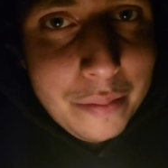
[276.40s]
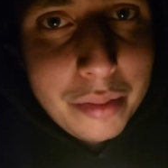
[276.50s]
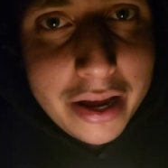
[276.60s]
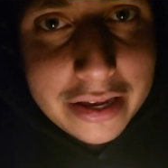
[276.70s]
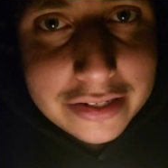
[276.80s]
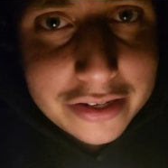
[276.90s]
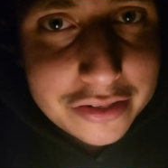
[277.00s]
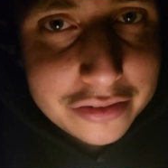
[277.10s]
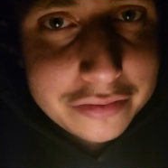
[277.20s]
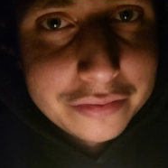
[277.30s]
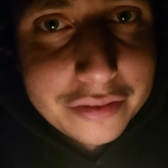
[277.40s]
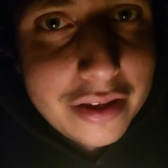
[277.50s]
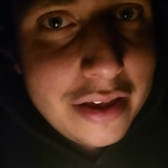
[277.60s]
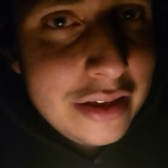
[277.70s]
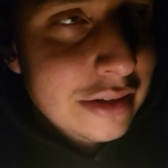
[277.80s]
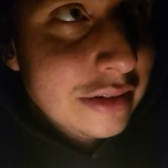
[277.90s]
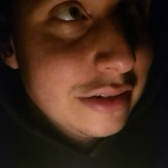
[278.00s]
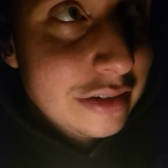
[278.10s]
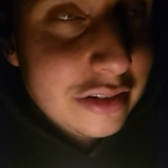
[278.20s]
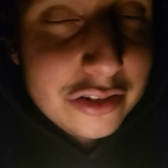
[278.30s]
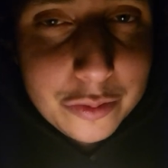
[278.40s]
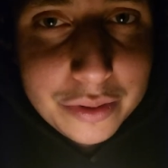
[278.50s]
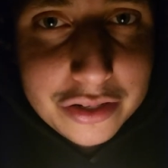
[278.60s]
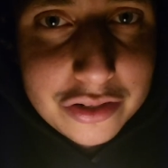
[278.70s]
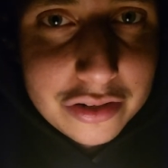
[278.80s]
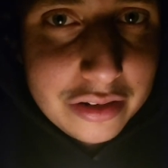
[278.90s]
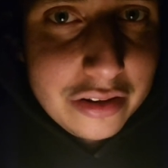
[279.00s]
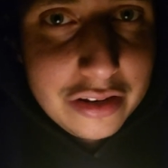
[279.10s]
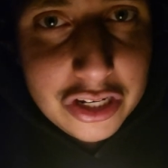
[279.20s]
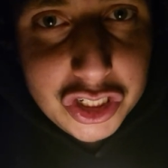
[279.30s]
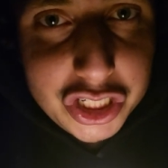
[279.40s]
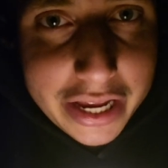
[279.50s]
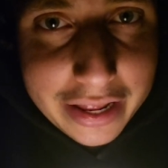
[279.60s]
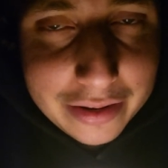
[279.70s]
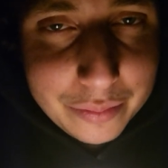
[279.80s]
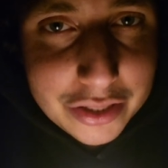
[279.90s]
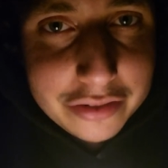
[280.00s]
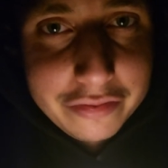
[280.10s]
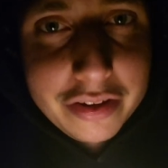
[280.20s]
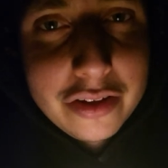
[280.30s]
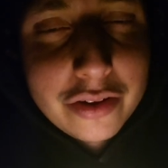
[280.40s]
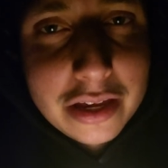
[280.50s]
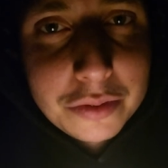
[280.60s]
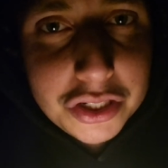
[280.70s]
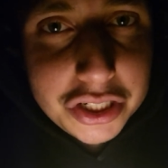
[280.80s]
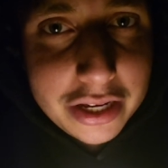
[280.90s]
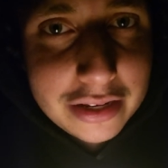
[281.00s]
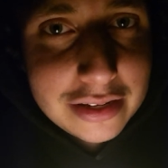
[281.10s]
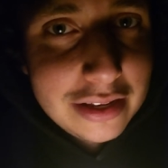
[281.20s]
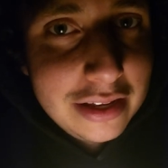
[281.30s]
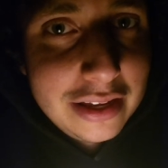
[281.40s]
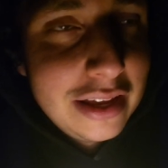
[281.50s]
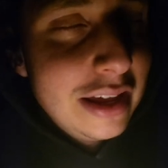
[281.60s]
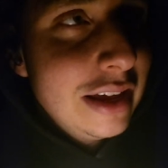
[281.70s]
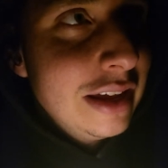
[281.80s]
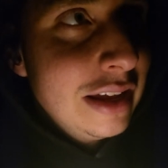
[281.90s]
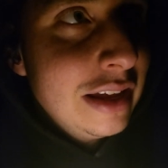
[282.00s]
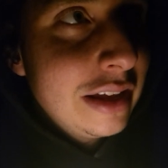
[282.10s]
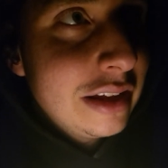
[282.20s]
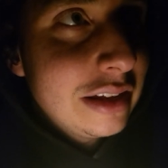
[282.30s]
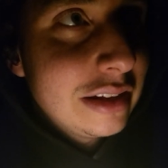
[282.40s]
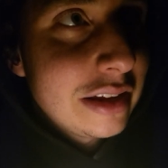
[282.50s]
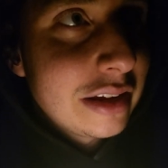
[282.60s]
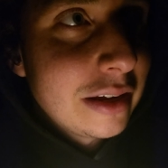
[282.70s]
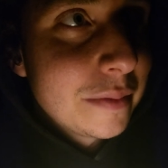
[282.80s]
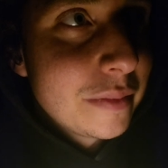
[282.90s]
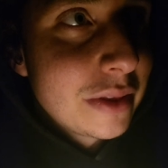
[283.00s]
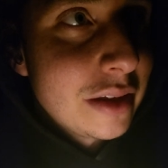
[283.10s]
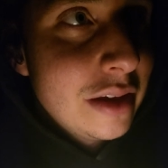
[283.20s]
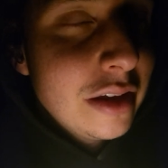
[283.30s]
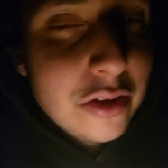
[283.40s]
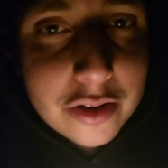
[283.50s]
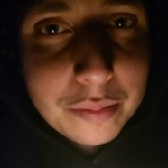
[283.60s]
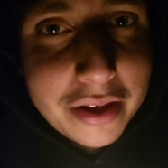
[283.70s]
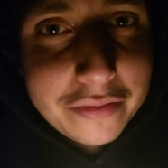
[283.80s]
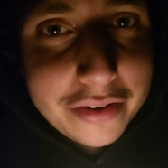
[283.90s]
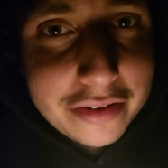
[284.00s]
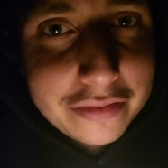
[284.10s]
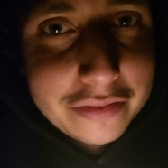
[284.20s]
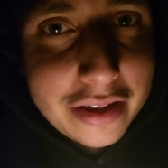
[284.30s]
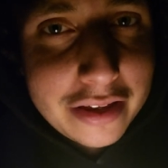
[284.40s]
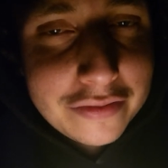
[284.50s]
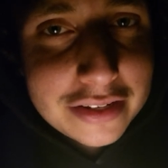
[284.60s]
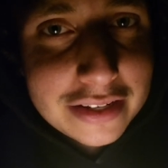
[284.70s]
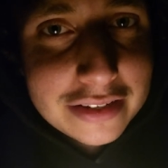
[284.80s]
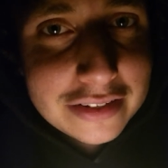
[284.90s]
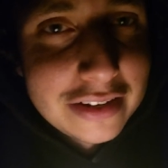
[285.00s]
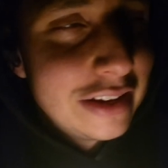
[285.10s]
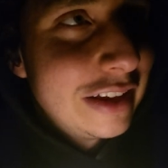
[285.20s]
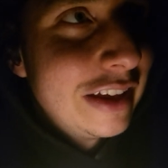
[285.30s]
buying tons of stupid shit, bunch of video game shit. Like, you could make fun of NFTs,